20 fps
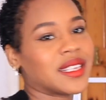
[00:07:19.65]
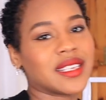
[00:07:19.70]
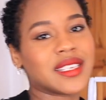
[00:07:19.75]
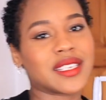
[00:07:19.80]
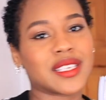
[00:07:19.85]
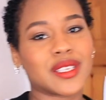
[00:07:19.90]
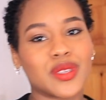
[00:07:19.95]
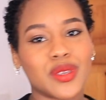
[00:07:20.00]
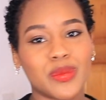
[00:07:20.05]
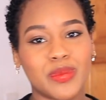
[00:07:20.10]

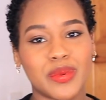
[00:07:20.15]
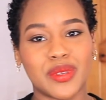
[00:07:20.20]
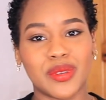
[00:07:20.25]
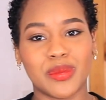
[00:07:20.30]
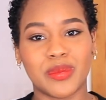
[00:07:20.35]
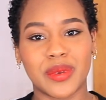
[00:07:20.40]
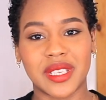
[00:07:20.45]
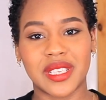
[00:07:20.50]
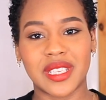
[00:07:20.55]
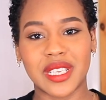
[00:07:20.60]
super
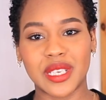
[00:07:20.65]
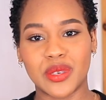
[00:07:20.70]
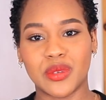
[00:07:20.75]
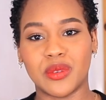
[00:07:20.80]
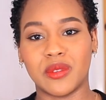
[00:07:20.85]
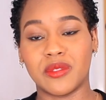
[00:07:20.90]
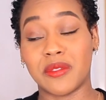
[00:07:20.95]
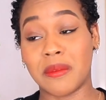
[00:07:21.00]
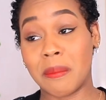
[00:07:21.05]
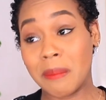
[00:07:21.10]

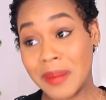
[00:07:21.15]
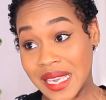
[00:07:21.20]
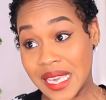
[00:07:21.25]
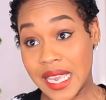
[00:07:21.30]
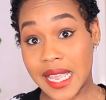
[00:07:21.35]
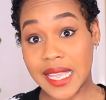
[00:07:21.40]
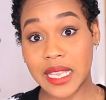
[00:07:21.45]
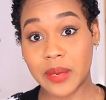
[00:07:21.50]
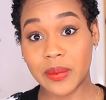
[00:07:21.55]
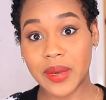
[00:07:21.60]
essential for me
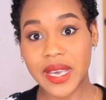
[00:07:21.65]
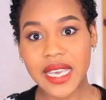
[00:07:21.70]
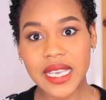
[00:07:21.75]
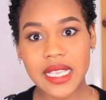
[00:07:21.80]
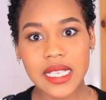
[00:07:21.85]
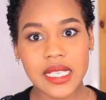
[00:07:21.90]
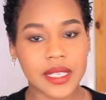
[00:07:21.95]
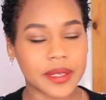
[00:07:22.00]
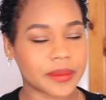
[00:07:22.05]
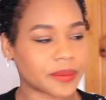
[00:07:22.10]

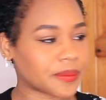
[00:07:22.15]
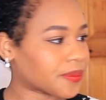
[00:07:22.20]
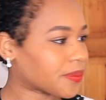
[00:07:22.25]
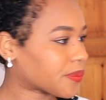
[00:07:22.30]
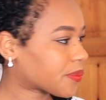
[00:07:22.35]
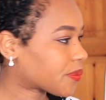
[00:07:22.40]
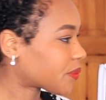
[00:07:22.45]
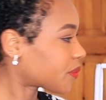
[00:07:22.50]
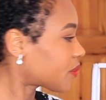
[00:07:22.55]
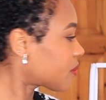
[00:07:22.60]
anyways.
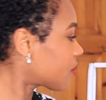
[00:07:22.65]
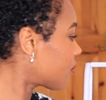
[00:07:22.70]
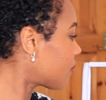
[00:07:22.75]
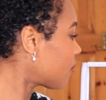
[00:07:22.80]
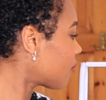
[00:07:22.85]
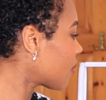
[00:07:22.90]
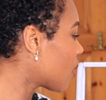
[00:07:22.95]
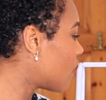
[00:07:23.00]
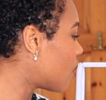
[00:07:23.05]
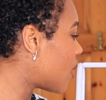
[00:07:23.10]

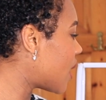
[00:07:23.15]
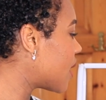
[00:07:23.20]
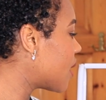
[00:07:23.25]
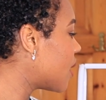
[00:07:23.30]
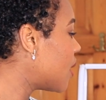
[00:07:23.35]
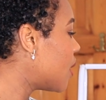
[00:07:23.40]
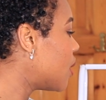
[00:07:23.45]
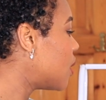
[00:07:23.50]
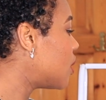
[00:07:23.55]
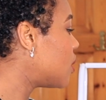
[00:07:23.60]
All right,
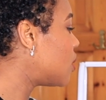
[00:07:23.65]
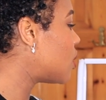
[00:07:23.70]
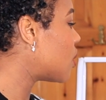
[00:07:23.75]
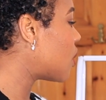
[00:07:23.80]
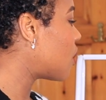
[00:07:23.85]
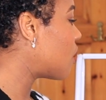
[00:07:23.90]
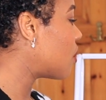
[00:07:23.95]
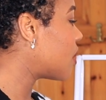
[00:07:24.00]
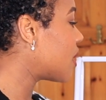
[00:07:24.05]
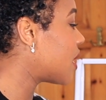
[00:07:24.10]

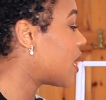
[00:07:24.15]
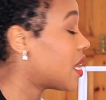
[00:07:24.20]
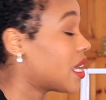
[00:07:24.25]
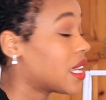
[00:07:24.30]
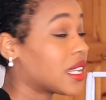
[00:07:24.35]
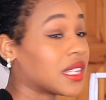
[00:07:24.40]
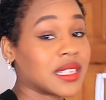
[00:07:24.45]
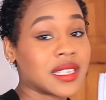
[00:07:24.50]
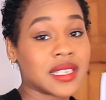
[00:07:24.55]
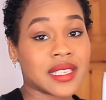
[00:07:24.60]
so
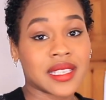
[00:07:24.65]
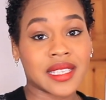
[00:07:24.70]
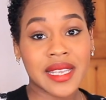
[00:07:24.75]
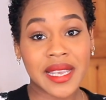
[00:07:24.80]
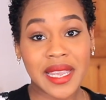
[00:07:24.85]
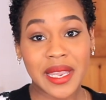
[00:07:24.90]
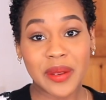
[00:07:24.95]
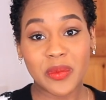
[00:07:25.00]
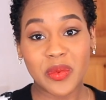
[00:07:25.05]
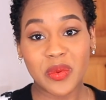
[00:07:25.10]

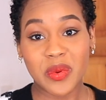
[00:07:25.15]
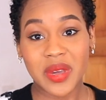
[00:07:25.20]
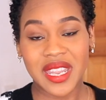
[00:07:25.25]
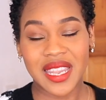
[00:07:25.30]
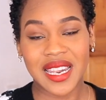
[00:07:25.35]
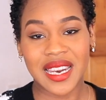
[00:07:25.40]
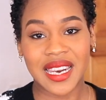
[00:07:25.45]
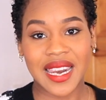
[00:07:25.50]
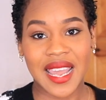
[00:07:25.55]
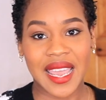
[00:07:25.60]
sticking
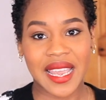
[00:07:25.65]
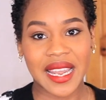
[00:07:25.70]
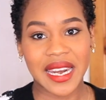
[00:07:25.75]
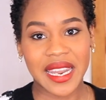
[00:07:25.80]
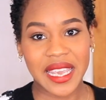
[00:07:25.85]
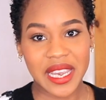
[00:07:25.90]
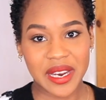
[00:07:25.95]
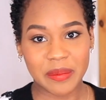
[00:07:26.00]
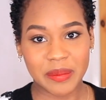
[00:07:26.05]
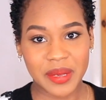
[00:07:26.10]
with like
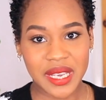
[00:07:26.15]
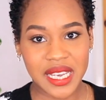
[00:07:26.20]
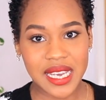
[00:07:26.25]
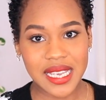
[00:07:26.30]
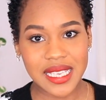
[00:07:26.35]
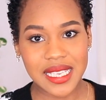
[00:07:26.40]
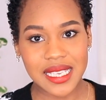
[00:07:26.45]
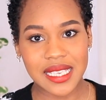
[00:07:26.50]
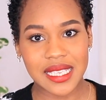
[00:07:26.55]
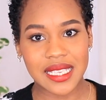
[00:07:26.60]
layering
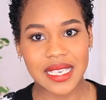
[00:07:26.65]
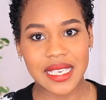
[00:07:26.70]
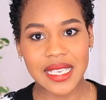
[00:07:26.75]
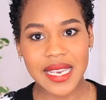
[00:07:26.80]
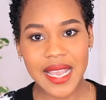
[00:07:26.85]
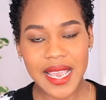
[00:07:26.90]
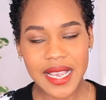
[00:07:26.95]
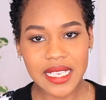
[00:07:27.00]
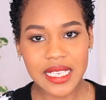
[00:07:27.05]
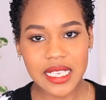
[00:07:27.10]
pieces, the
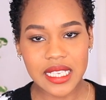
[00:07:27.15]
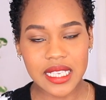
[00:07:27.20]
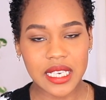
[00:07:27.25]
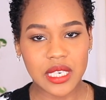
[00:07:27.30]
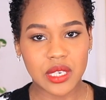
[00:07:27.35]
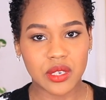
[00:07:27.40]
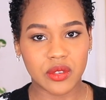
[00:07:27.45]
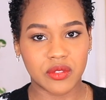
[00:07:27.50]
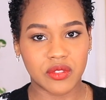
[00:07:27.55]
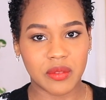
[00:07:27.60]
next
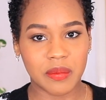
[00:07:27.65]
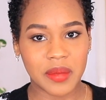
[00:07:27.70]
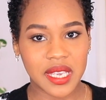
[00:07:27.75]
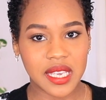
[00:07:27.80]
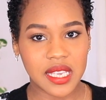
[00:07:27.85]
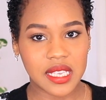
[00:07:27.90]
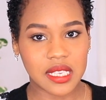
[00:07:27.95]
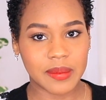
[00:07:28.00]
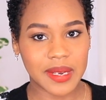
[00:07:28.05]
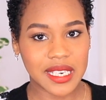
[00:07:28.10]
essential for
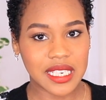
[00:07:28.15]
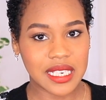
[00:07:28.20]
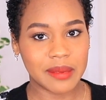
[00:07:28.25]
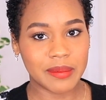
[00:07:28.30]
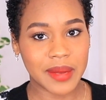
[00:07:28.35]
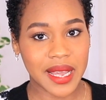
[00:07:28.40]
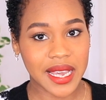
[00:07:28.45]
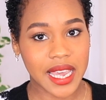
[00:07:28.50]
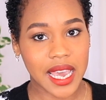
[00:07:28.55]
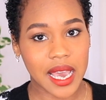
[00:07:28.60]
me, especially
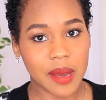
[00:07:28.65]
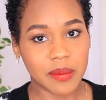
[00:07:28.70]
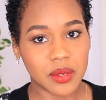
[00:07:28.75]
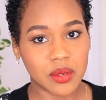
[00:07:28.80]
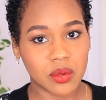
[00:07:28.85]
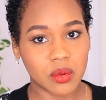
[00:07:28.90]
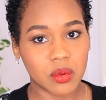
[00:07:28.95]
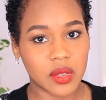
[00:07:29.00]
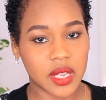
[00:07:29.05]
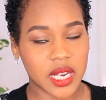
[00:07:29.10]
my
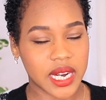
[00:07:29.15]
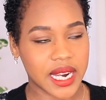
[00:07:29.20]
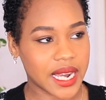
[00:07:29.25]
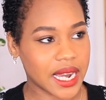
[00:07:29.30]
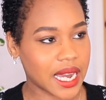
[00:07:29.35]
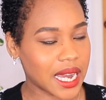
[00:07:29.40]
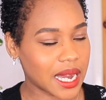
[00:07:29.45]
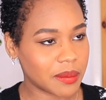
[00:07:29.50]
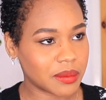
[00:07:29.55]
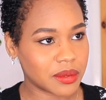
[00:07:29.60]
capsule that I
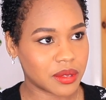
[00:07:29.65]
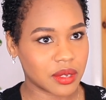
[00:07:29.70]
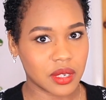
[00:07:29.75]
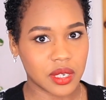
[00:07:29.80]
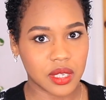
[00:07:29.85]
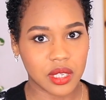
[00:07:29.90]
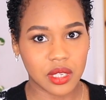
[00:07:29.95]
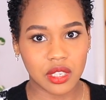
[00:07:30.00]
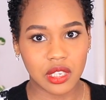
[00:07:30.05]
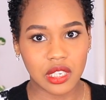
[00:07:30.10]

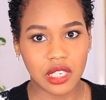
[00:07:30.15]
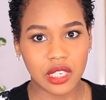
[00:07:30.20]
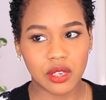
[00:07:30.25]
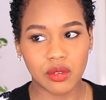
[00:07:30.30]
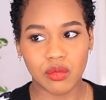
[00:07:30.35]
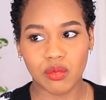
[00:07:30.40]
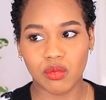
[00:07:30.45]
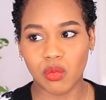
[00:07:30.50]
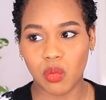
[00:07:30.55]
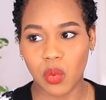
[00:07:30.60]
absolutely
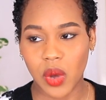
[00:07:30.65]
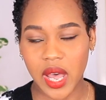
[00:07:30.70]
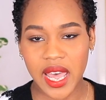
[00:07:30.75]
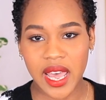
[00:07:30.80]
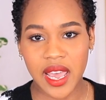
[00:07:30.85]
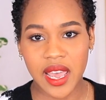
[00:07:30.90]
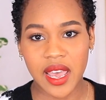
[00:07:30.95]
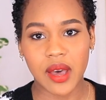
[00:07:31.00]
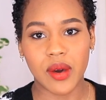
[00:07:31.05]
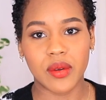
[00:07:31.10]

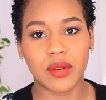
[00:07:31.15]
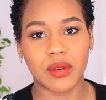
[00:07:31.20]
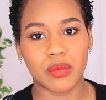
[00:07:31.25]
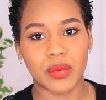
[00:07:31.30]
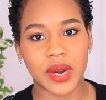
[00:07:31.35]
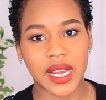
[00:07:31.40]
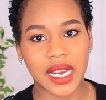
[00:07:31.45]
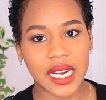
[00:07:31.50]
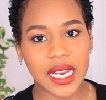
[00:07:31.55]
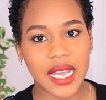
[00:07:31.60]
wear on a
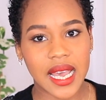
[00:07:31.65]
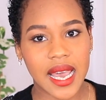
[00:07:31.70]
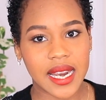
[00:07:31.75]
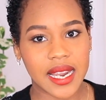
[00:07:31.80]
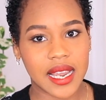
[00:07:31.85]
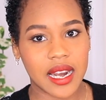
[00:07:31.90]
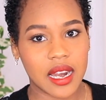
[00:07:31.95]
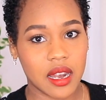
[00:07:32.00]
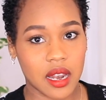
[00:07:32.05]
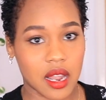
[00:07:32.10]
regular and
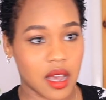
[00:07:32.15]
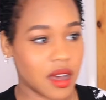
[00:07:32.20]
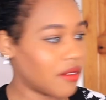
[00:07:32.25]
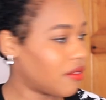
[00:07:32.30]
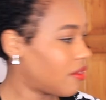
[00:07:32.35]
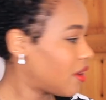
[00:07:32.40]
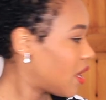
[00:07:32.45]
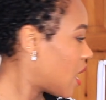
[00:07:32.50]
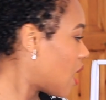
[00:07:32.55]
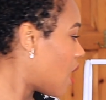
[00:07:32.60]
I
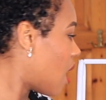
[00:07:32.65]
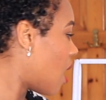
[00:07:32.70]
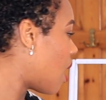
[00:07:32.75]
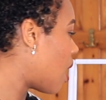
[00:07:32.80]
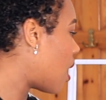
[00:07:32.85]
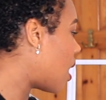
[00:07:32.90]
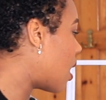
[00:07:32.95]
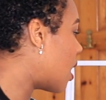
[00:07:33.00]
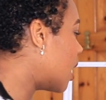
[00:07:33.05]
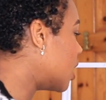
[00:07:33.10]
love,
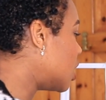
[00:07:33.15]
are